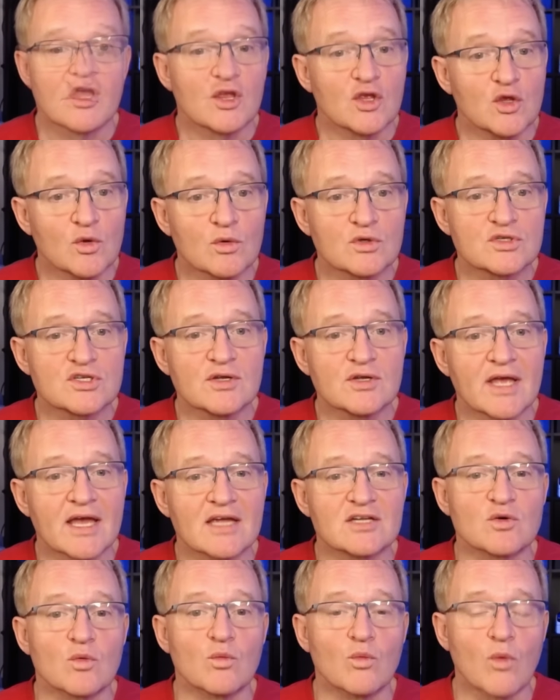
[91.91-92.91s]
You also
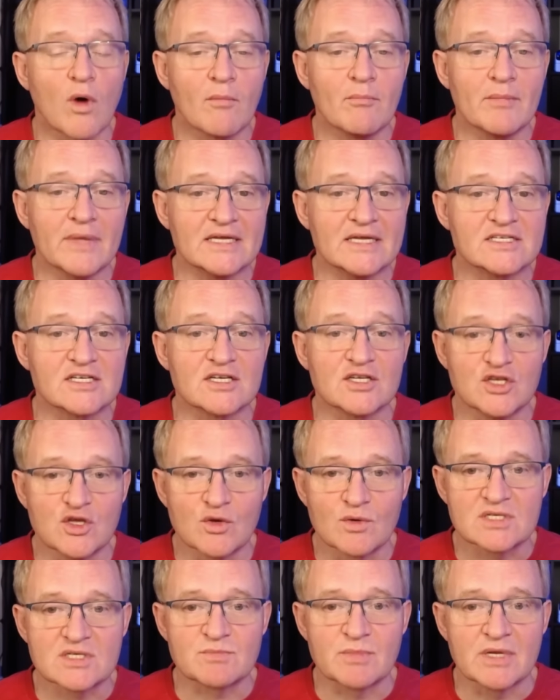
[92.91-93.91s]
get a 1 meter
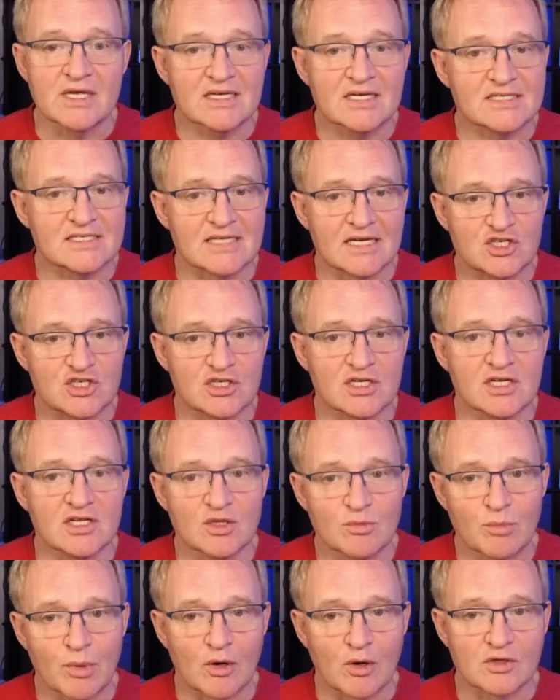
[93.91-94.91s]
USB extension in
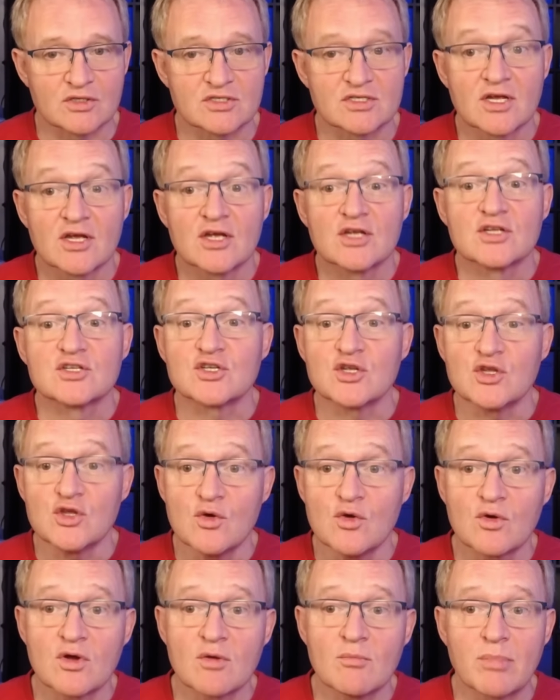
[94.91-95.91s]
the box, so
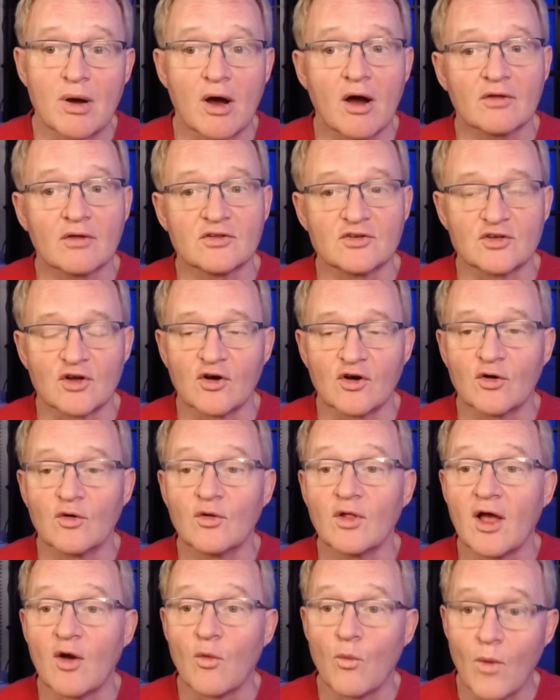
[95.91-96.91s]
you can park the
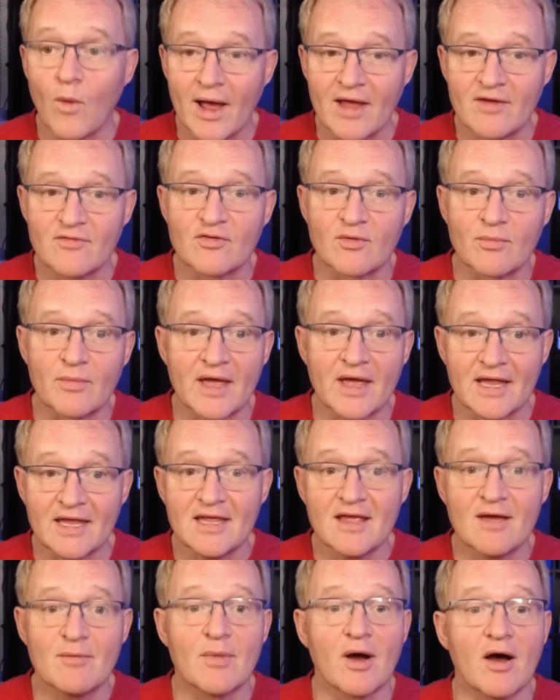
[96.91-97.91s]
dongle away from the
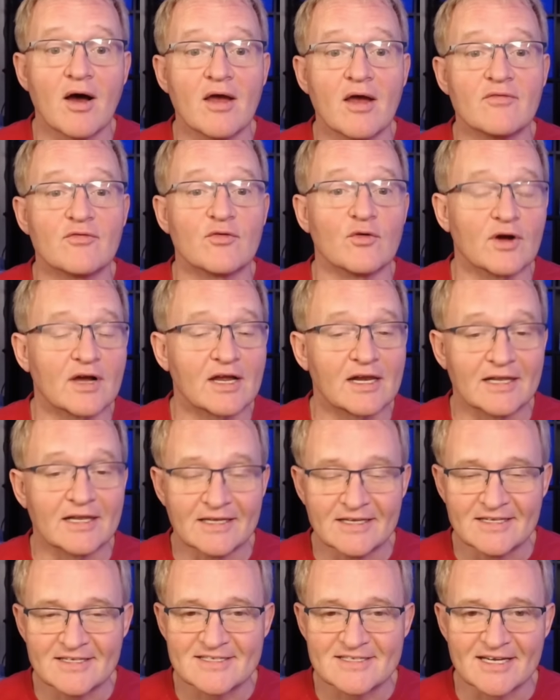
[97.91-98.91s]
EMI for
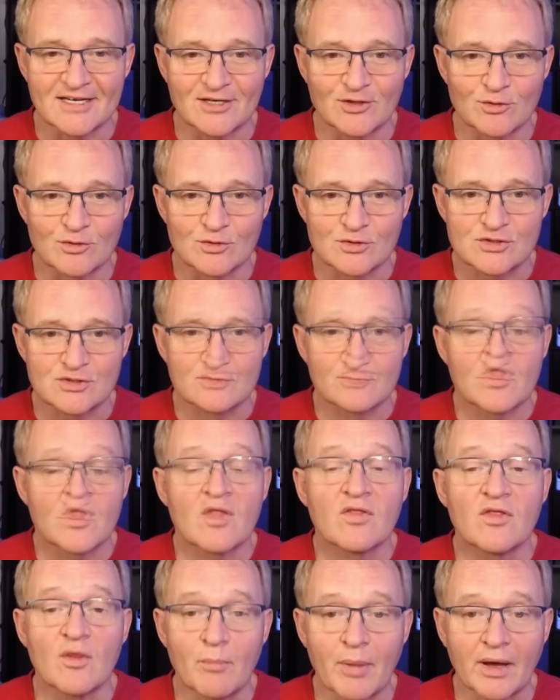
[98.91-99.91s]
clean signals.
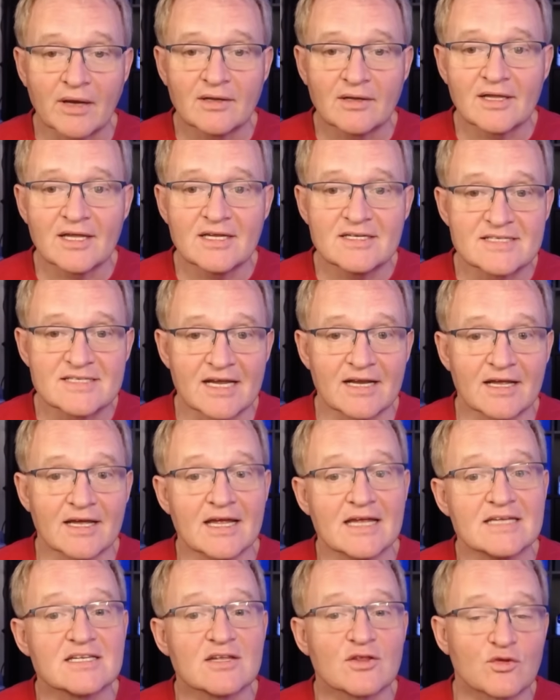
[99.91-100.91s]
The bundle antenna
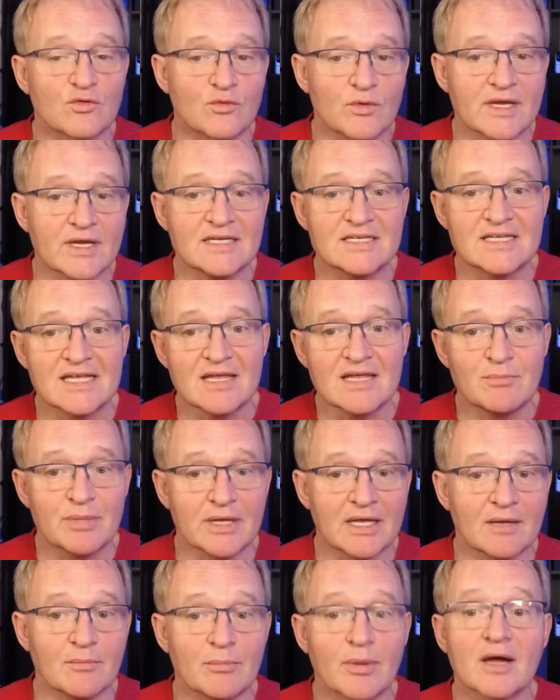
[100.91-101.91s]
is a 3
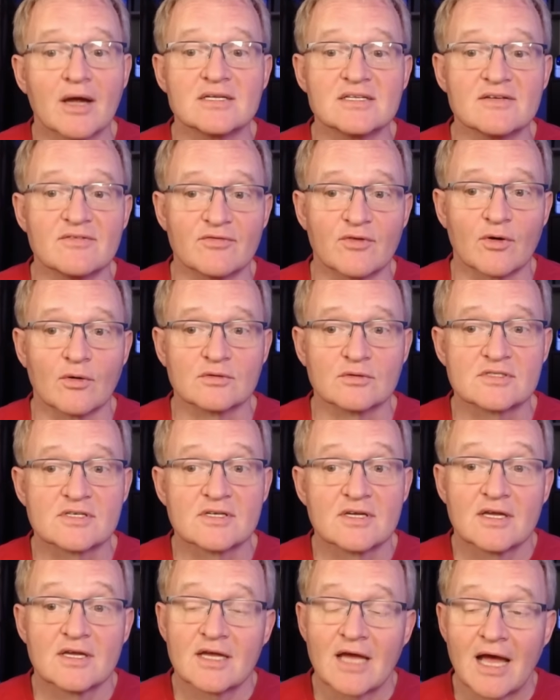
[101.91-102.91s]
dB by default,
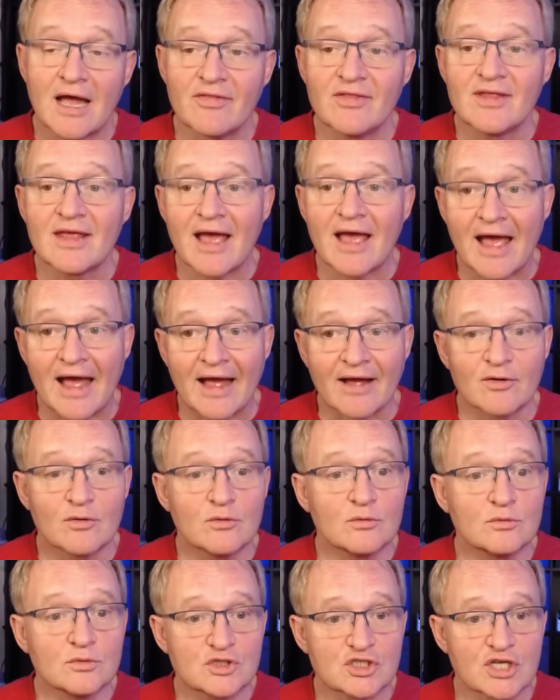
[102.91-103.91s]
and the
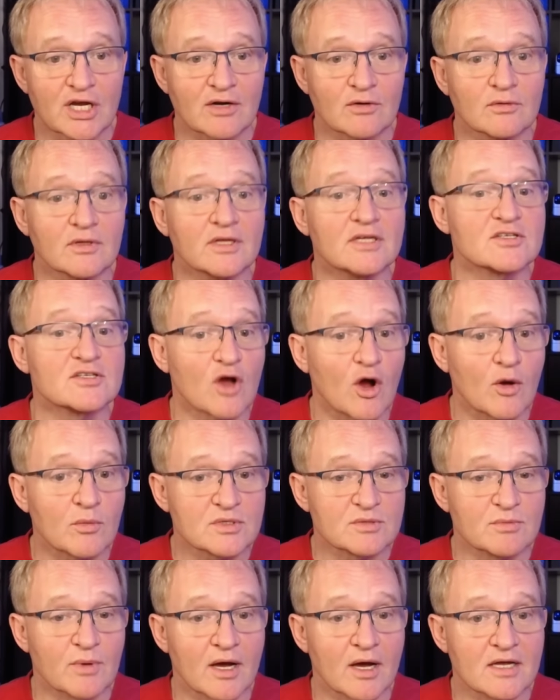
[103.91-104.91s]
angle channel is
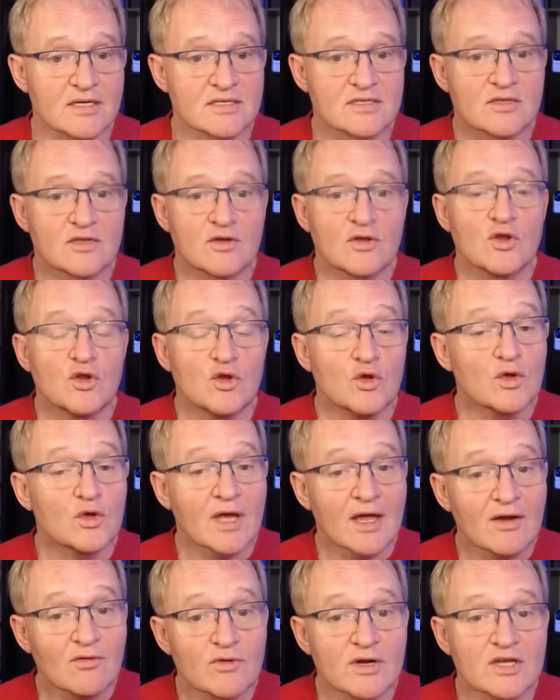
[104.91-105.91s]
optimized. You
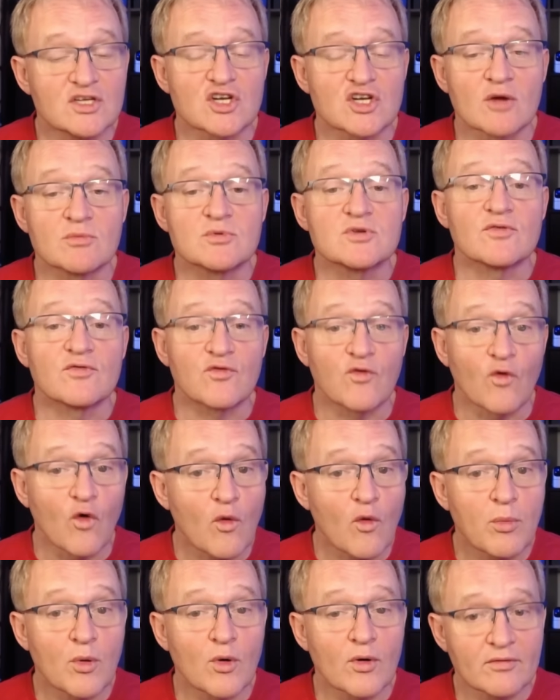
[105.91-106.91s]
can reach up to
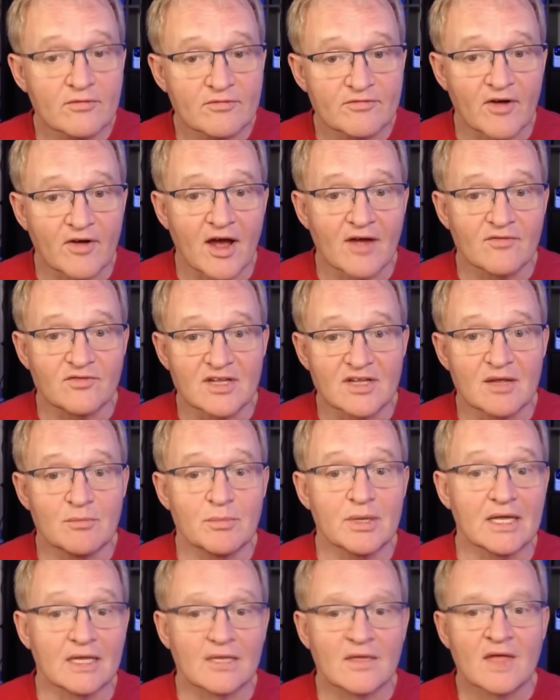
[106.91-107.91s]
4.5
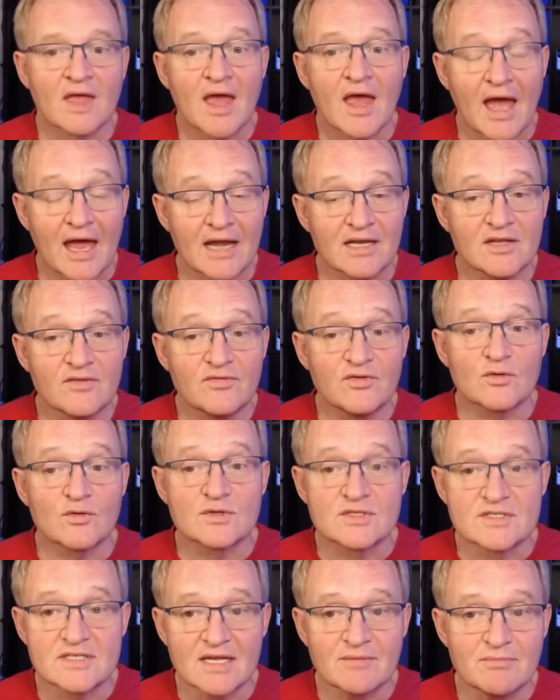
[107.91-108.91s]
dB, handy if your
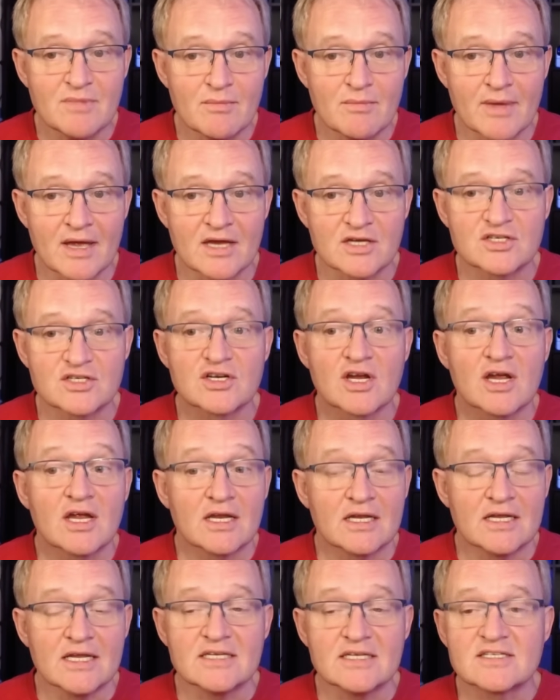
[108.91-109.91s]
Zigbee mesh
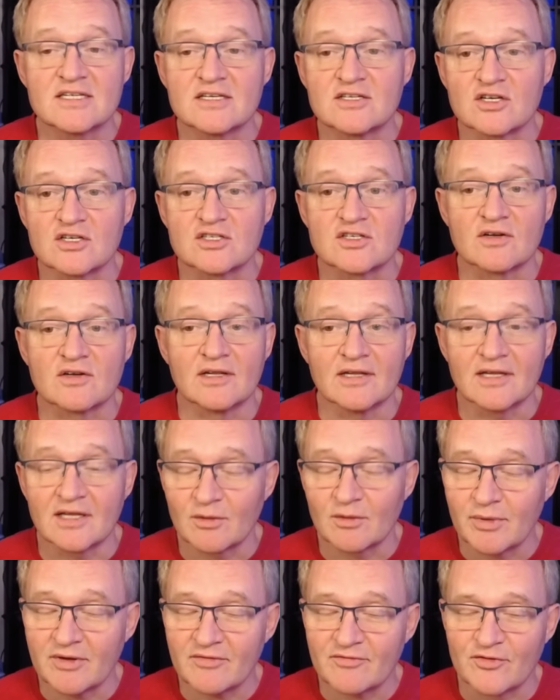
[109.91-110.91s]
needs to touch a little
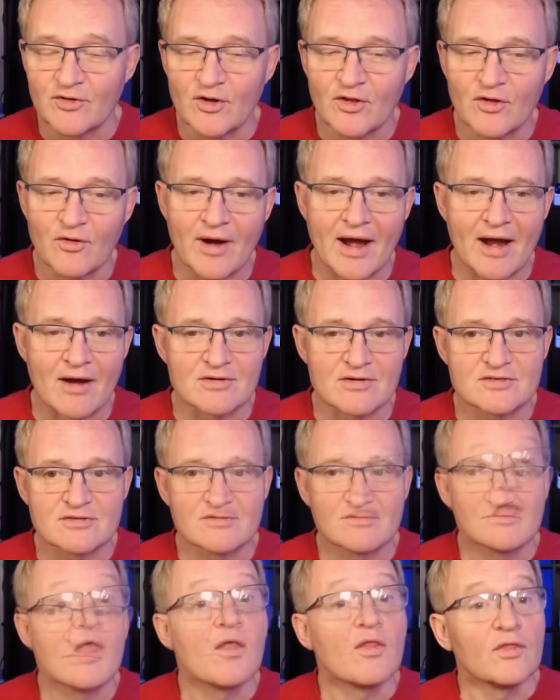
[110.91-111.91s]
bit further out.
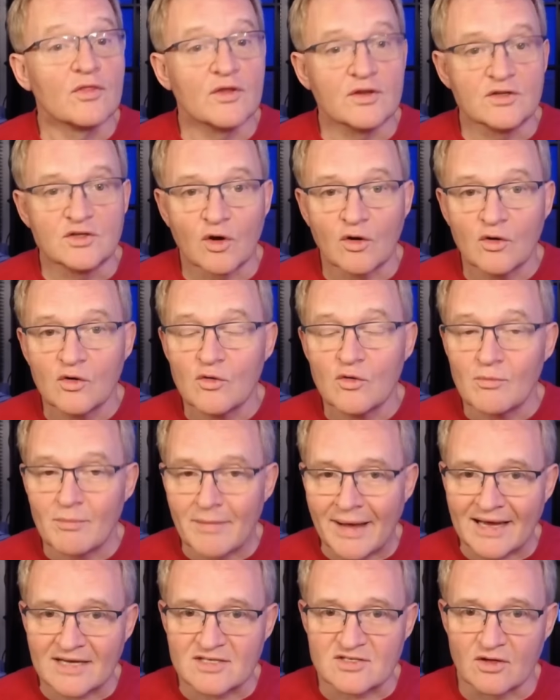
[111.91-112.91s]
The Dongle
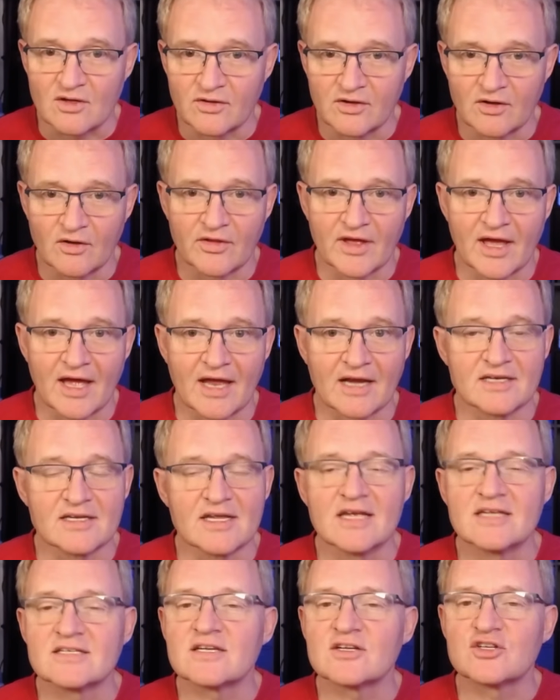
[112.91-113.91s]
Max, on the other hand,
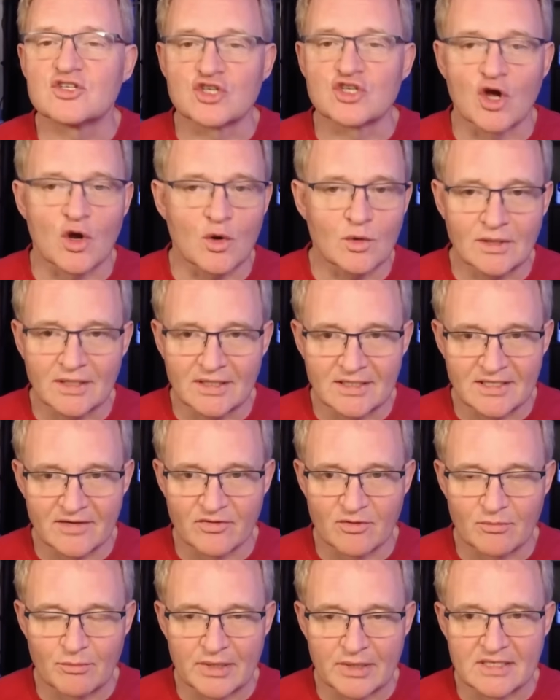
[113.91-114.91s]
is a totally
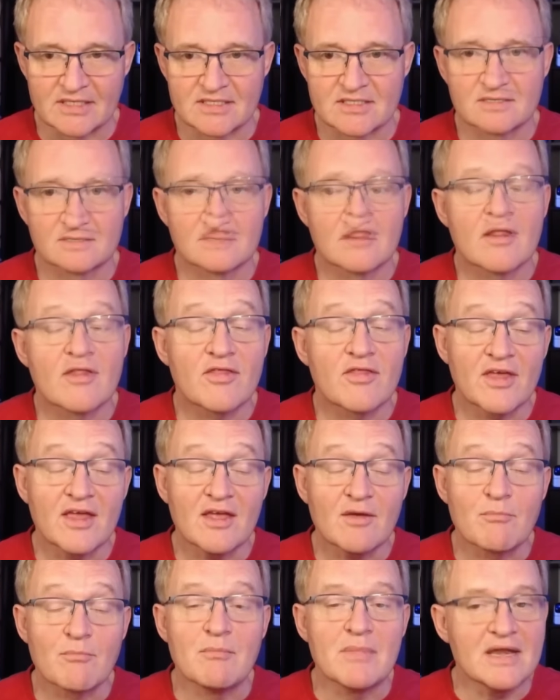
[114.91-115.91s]
different beast.
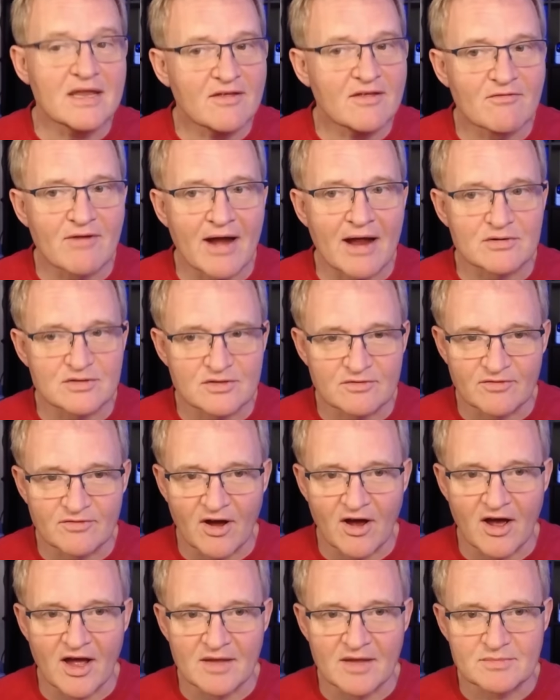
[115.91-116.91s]
Think mini router
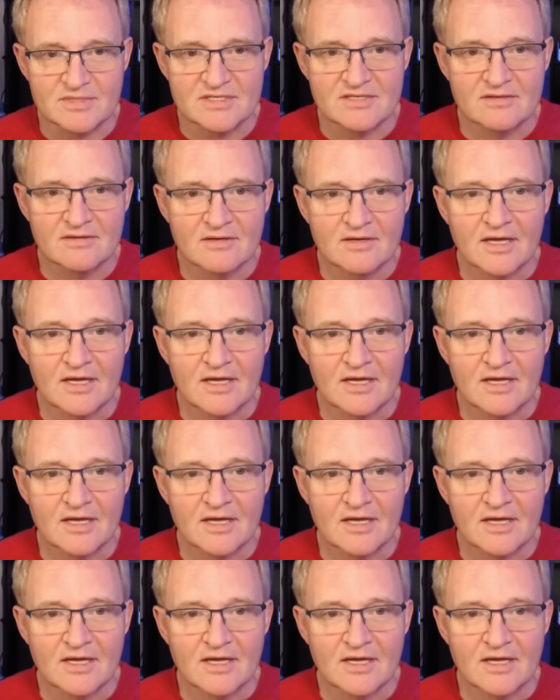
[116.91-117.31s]
vibes.